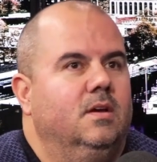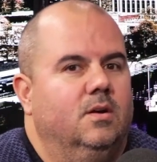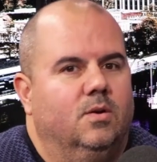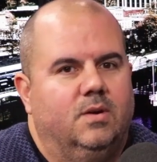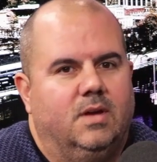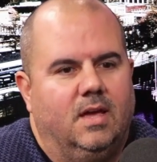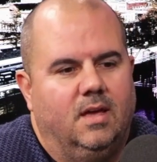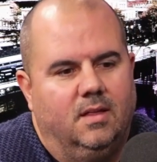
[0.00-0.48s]

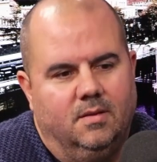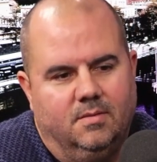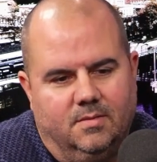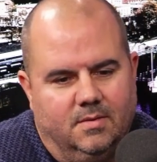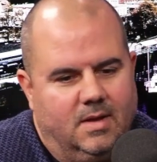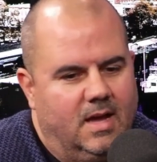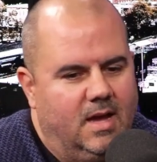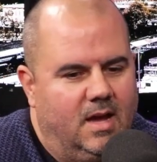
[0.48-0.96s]
okay,
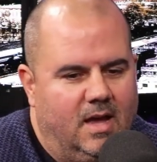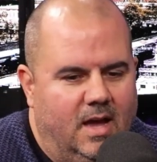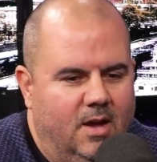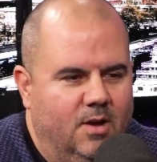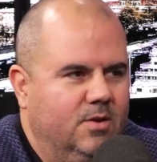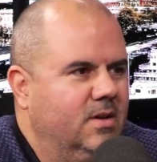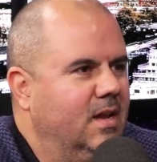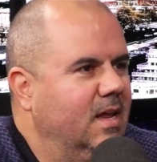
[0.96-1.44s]

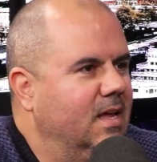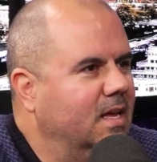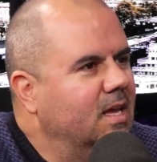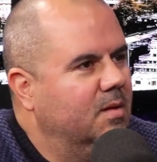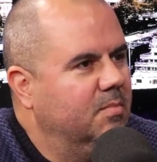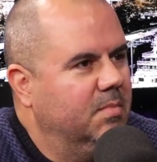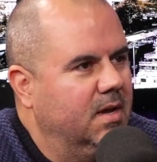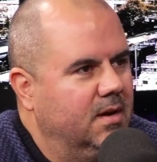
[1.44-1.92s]
how can I
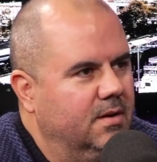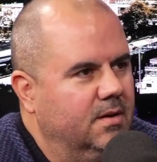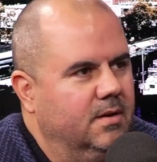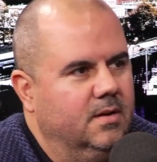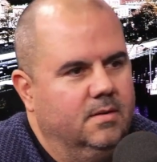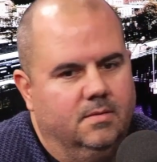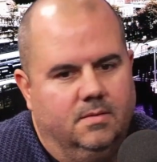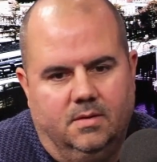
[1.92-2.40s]
get better?
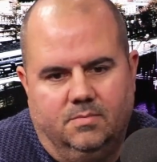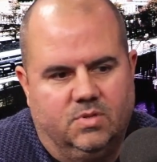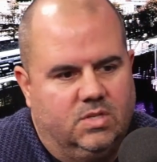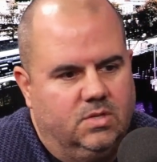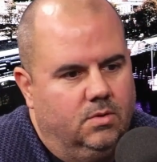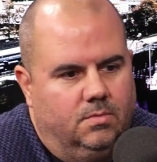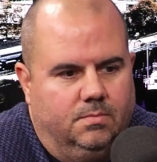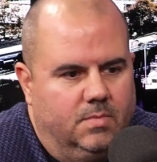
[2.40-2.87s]
And I'm
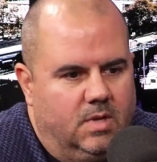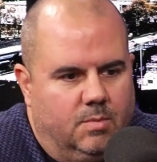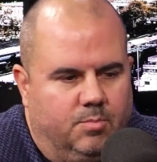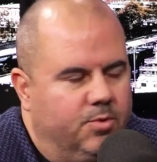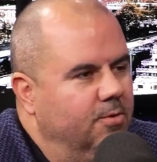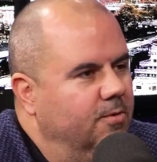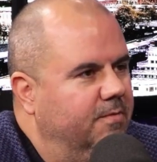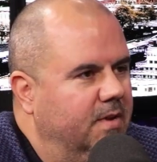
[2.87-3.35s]
still
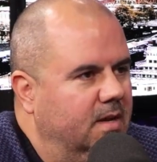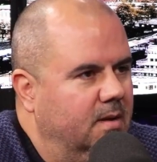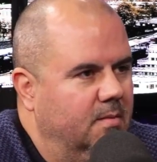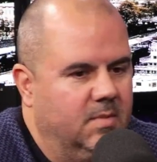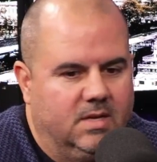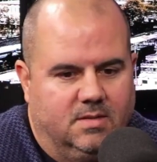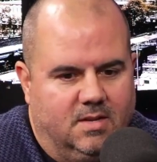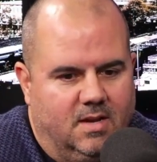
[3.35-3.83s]
improving. I
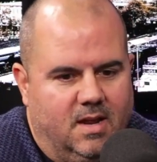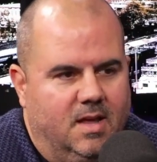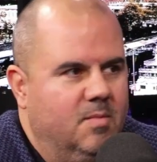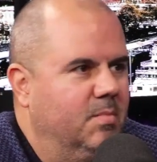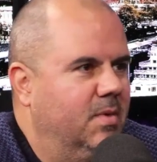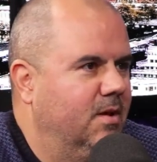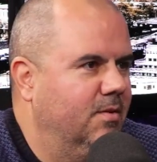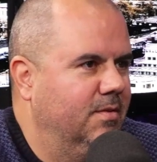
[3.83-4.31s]
mean, today
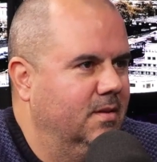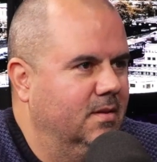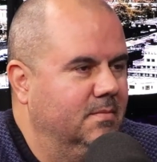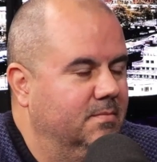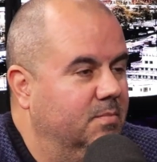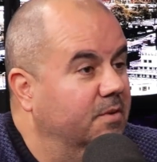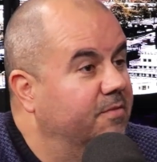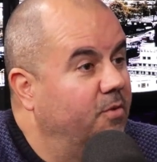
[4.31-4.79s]
I'm better
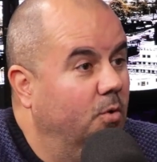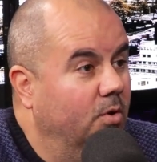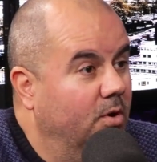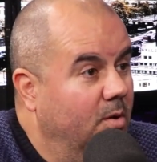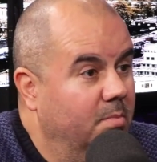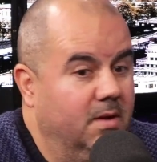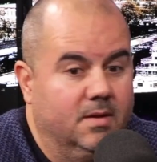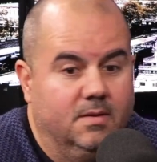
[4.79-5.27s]
than
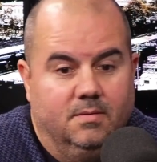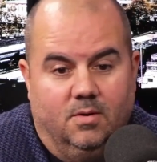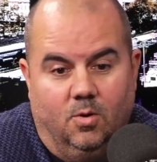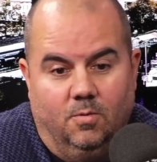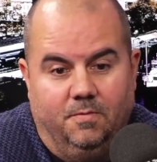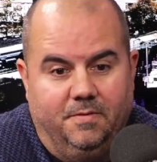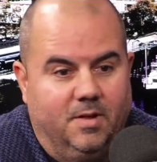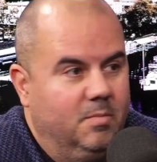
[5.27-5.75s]
before, but
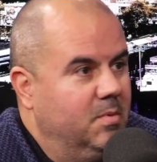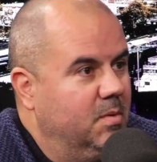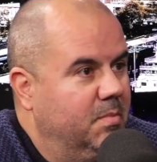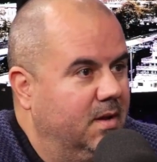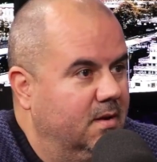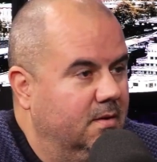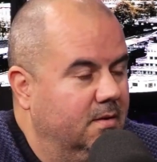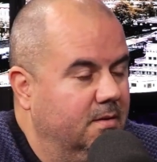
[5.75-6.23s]
hopefully I'll be
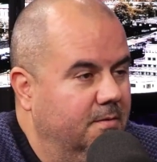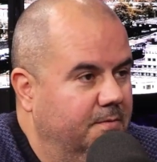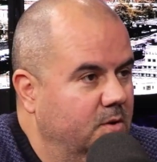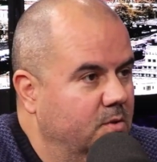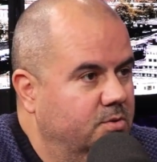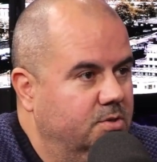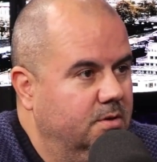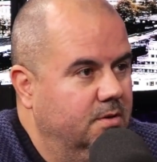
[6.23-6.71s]
better in the
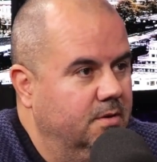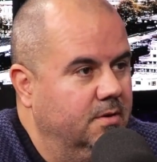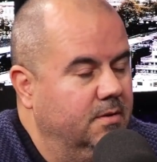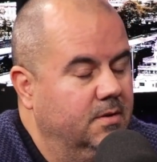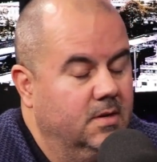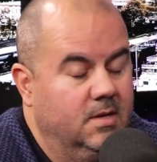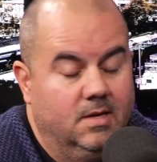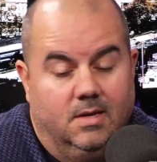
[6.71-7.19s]
future.
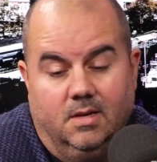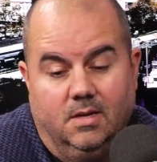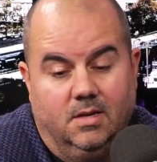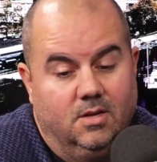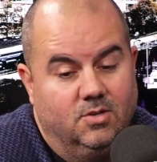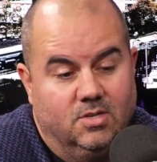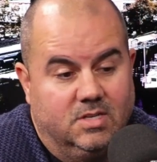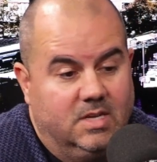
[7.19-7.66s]
And
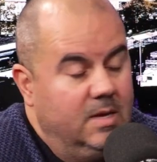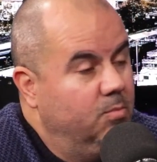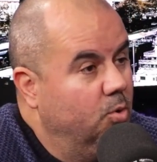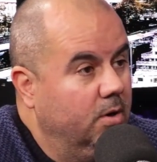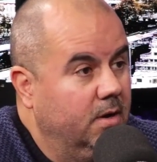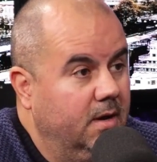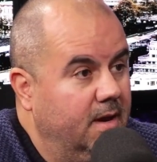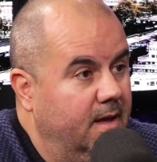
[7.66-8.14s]
you just keep
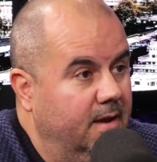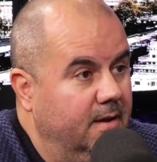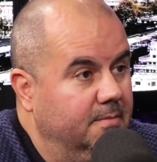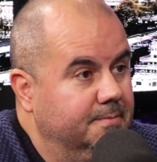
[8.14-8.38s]
working at it.